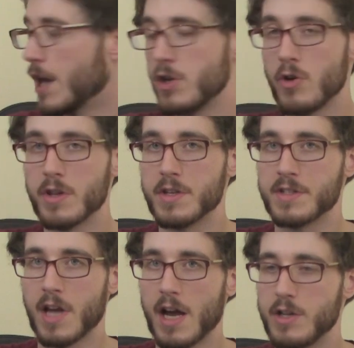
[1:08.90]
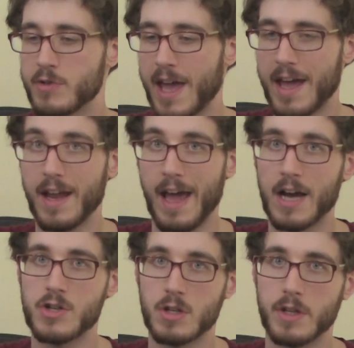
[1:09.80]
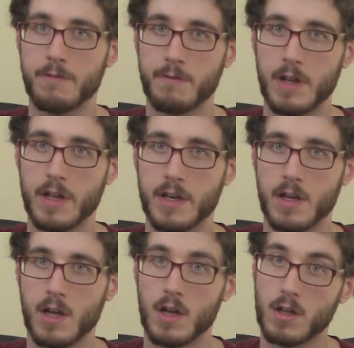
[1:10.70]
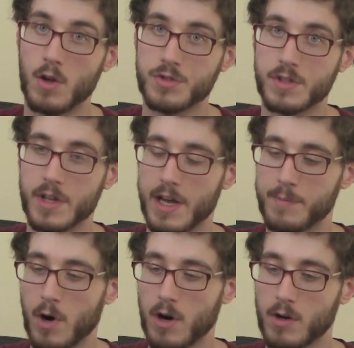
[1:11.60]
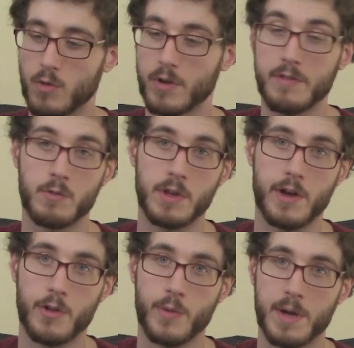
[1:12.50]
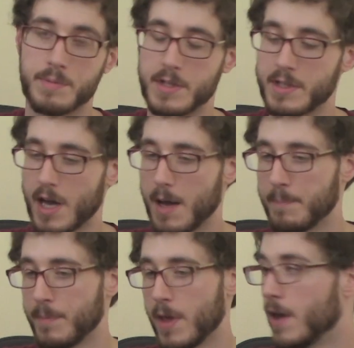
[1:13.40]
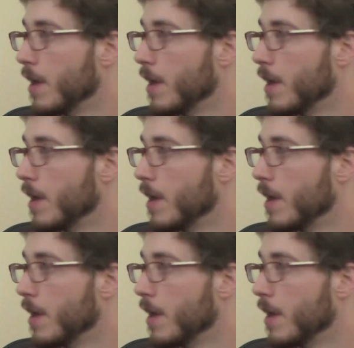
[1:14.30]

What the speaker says: And due to the design, you can actually fill it close to that mark, or even really all the way up to the top.